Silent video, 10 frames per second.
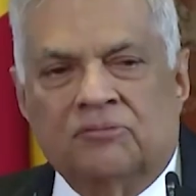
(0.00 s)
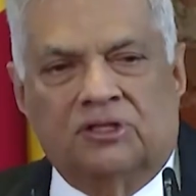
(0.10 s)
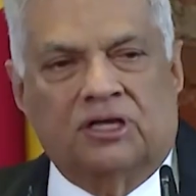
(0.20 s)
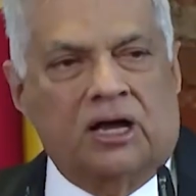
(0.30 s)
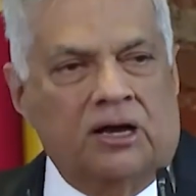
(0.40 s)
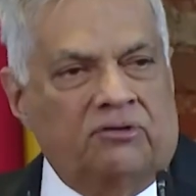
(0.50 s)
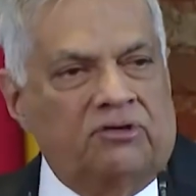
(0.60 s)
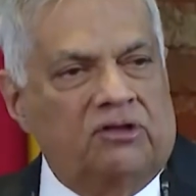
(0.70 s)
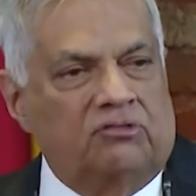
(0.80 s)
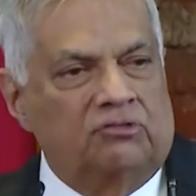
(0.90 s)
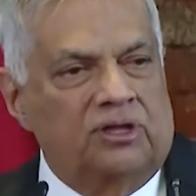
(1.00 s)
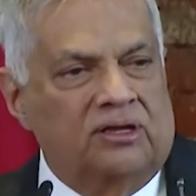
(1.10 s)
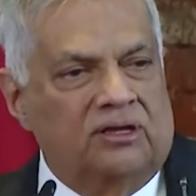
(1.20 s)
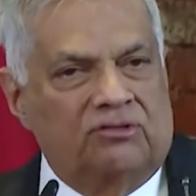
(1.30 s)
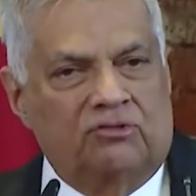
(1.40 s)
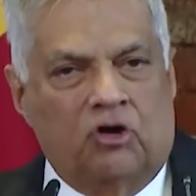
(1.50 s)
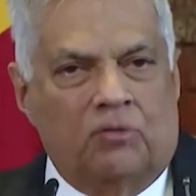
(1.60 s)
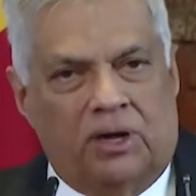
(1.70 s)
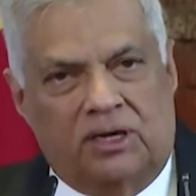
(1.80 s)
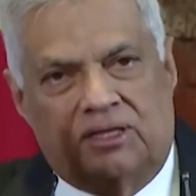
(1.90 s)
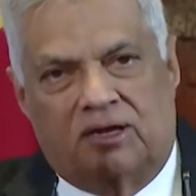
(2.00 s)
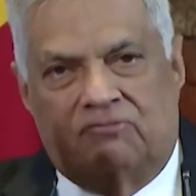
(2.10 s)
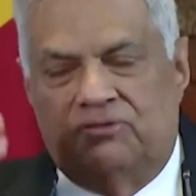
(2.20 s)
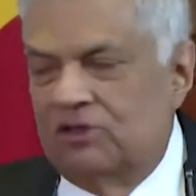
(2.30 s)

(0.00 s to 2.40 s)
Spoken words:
The country has to think. It's your money that we